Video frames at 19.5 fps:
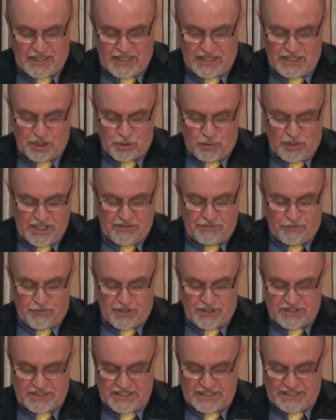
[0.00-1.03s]
In
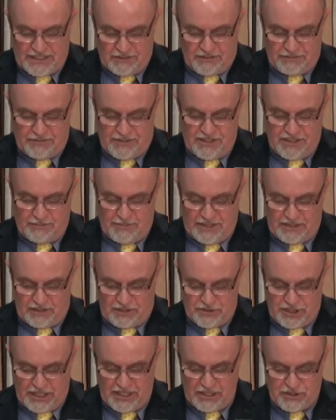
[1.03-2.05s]
2014, a fundamental
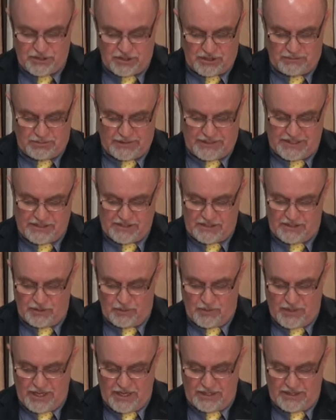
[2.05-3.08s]
change took place in the
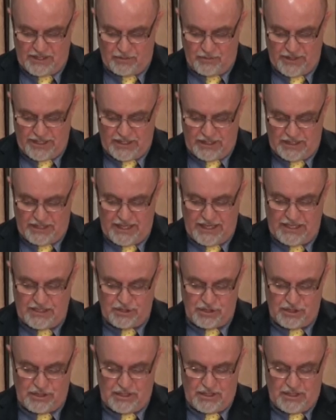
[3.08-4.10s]
way that we
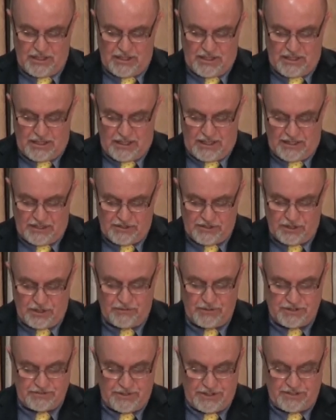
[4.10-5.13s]
engage
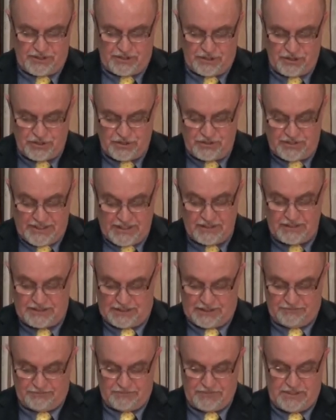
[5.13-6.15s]
service visitors to Delta.
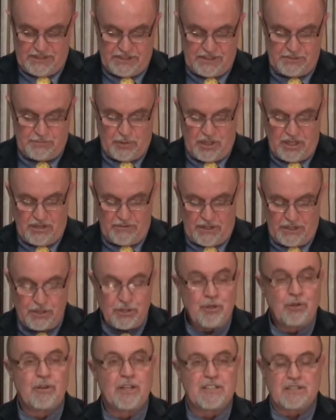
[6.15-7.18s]
This is part of our
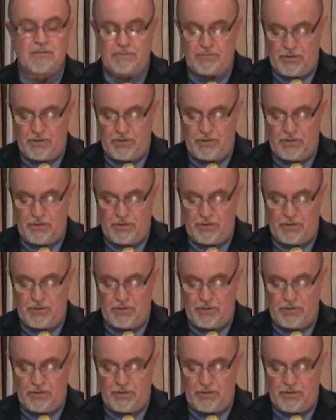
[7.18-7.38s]
tourism